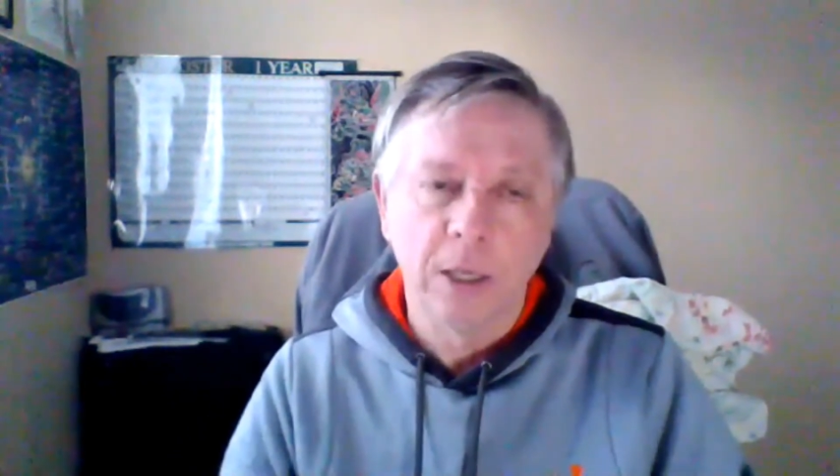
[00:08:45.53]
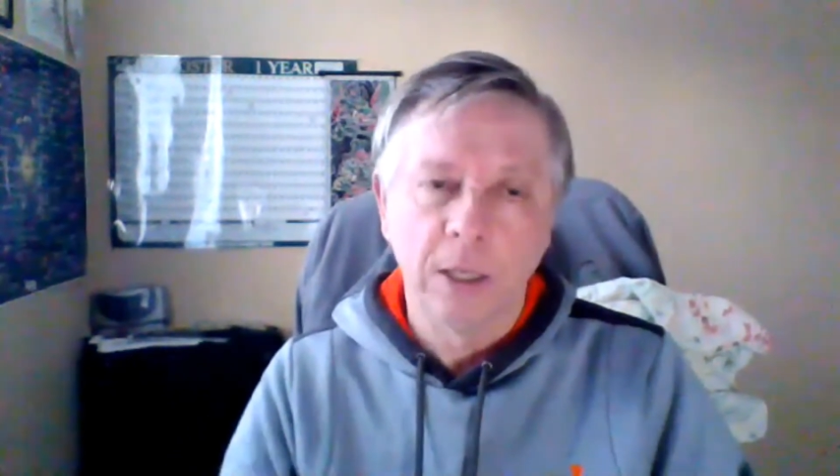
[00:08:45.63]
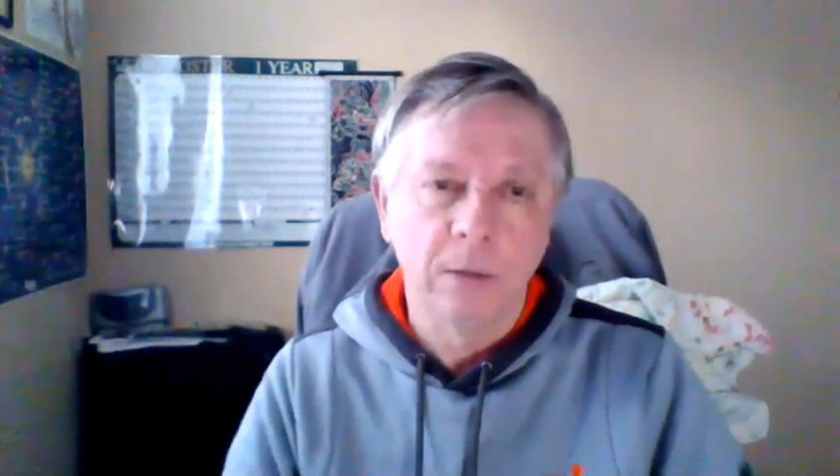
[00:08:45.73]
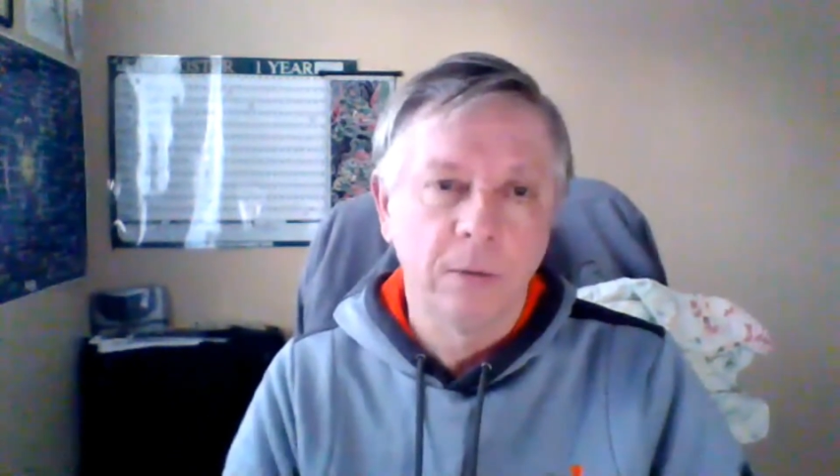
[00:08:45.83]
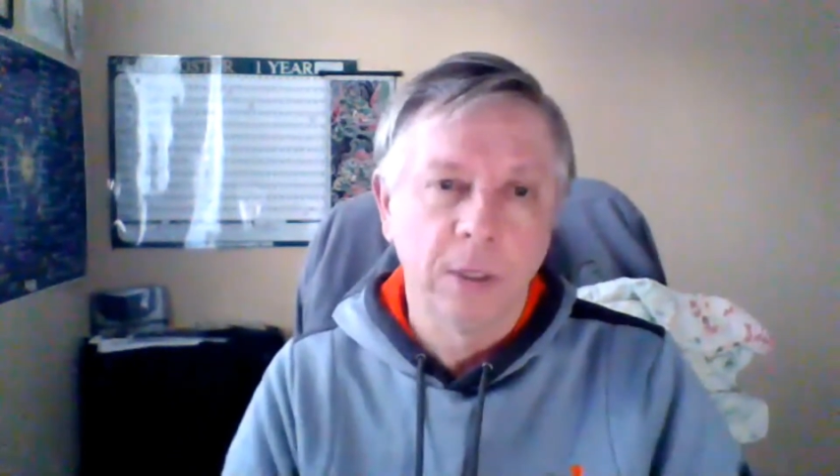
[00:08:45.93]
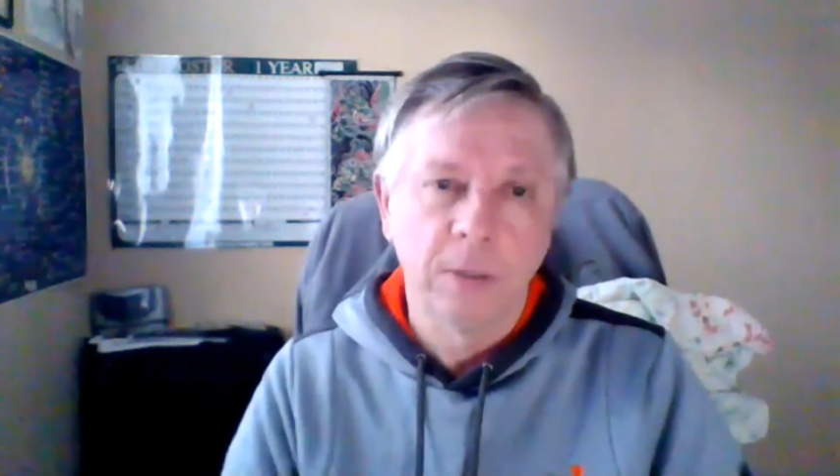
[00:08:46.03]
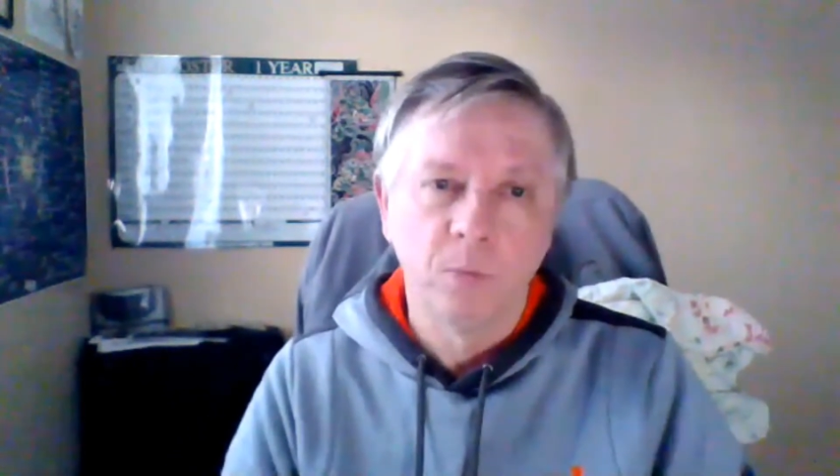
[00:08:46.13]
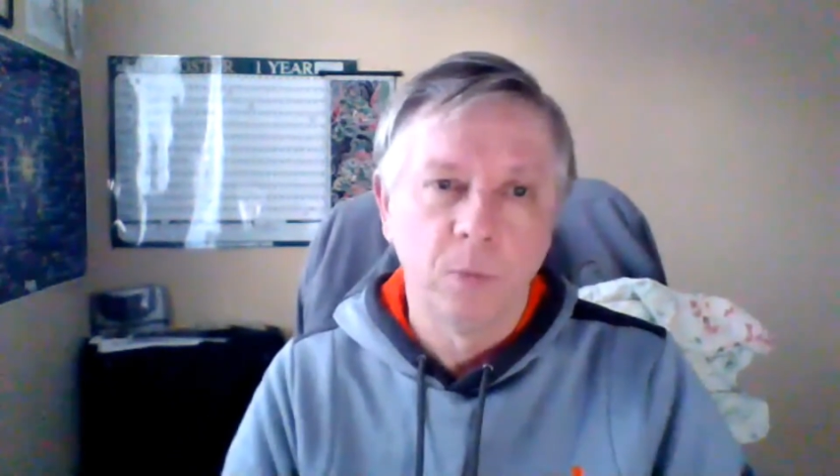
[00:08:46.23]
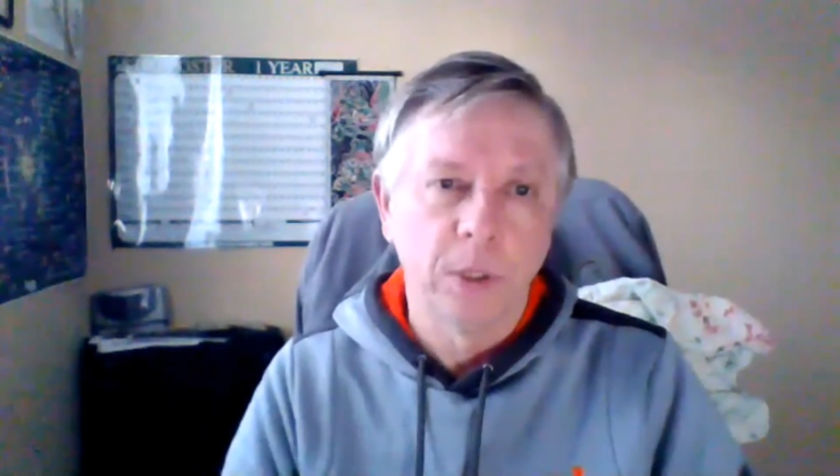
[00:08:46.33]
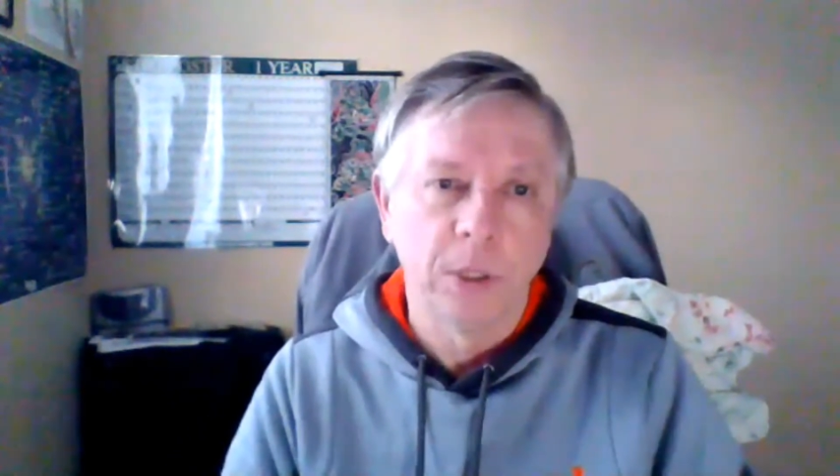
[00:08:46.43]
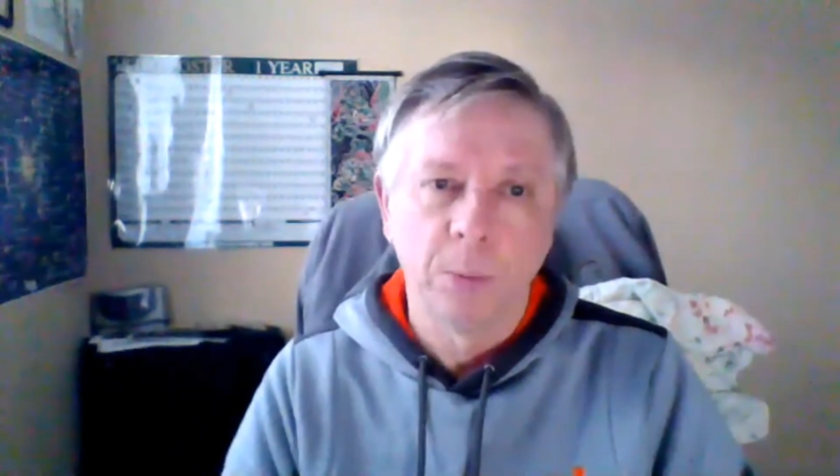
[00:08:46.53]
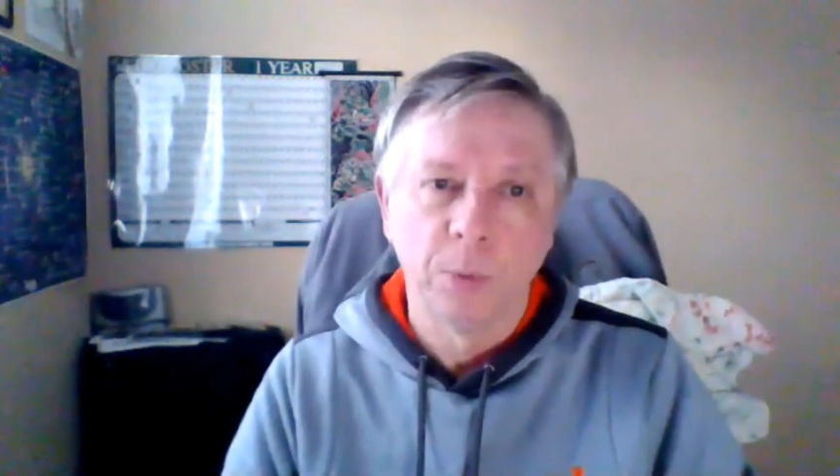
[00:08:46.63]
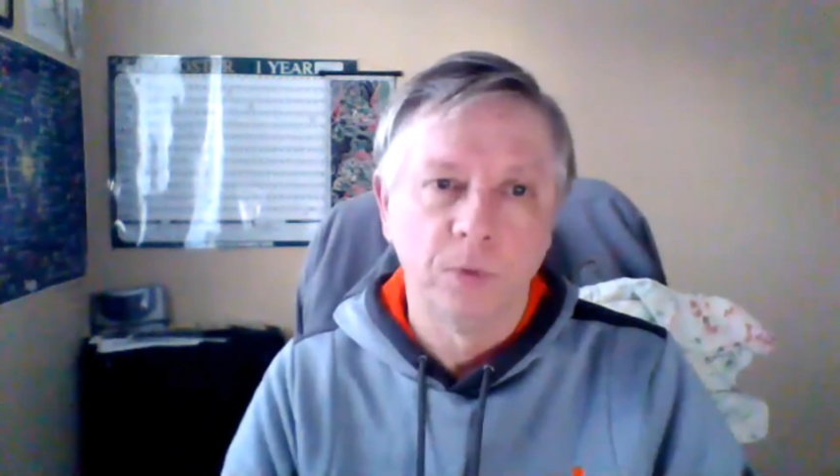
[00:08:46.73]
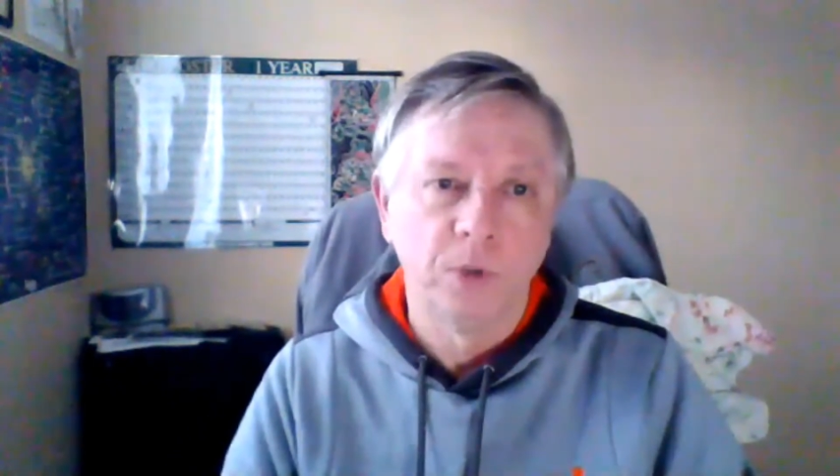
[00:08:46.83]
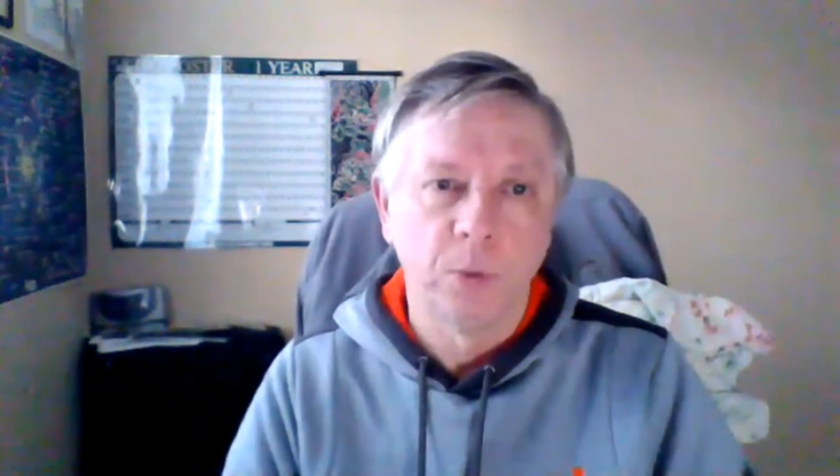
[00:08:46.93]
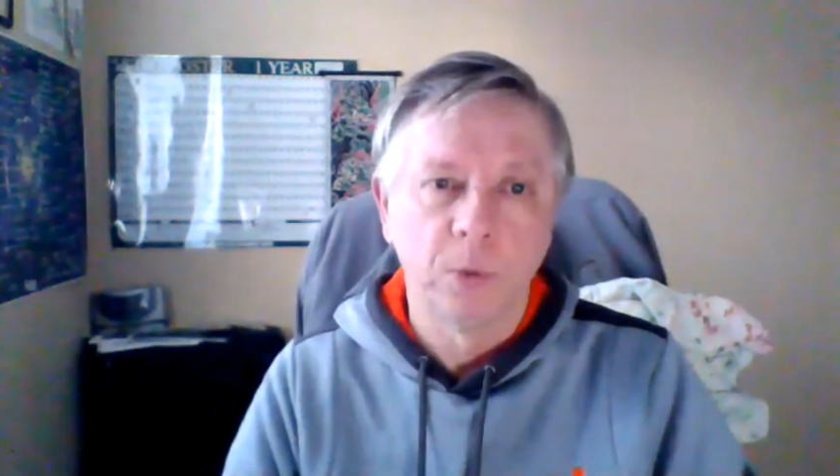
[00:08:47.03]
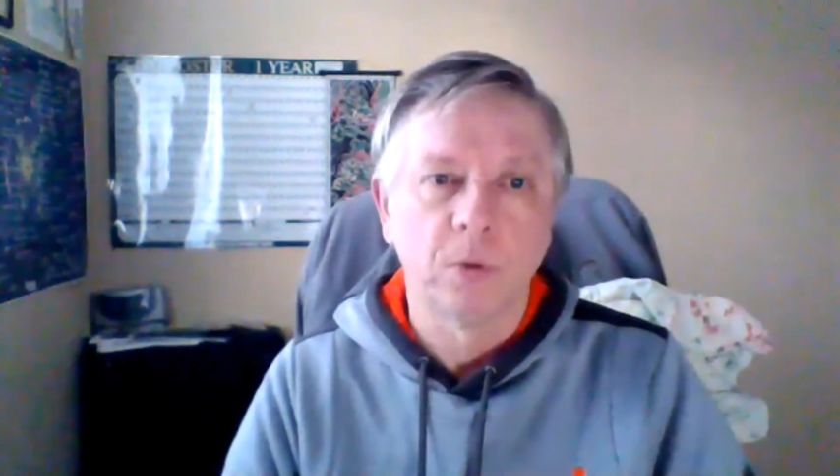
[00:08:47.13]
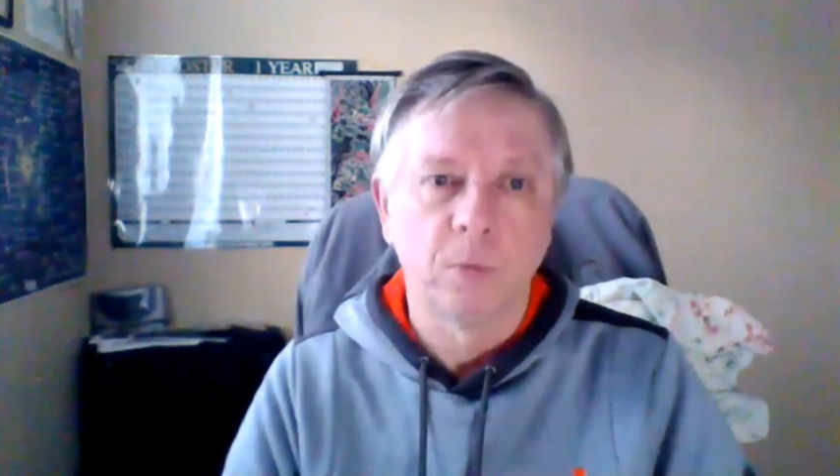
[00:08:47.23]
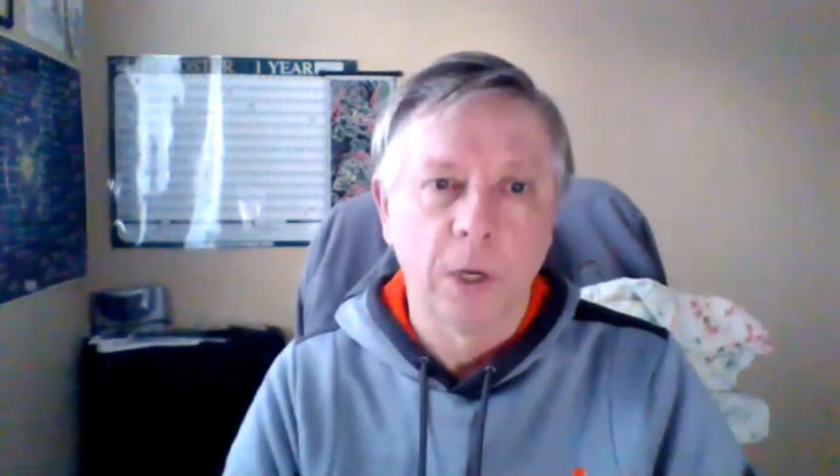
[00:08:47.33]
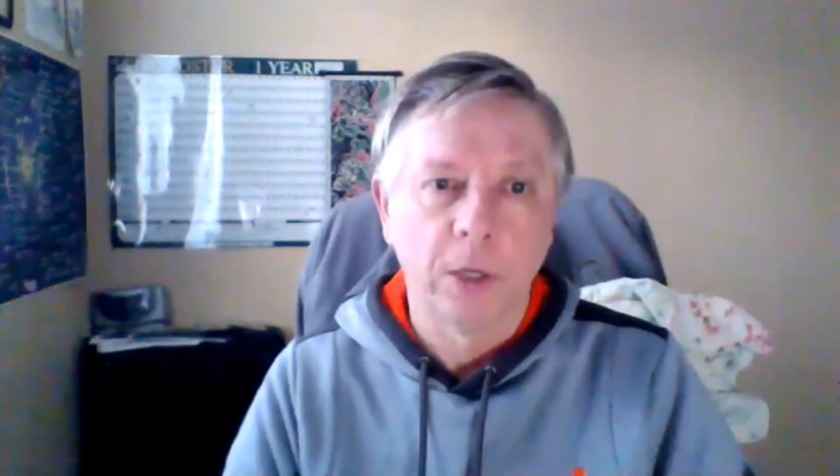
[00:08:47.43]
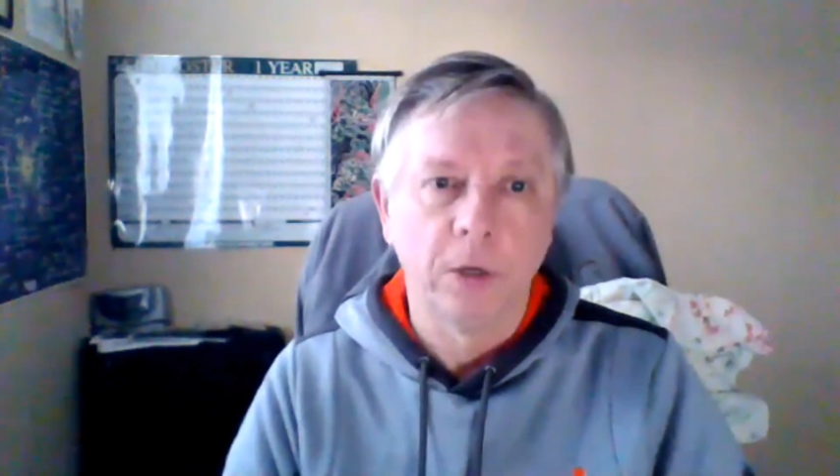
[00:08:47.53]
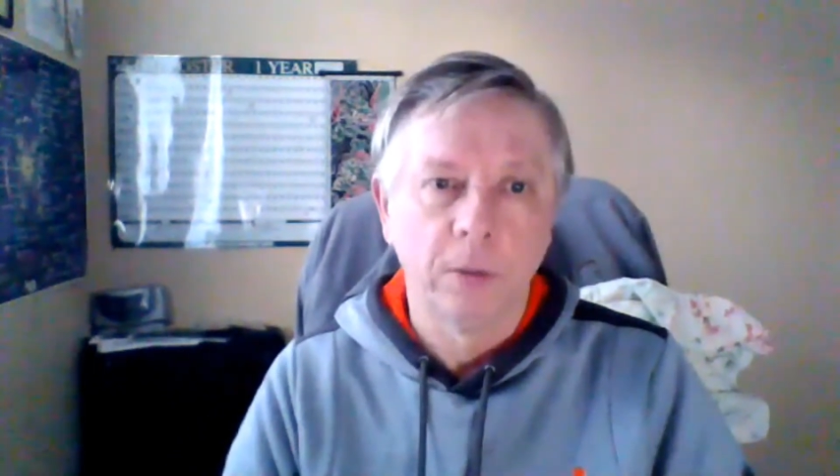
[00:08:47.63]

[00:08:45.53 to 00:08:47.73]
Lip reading: then it really improves you as a writer.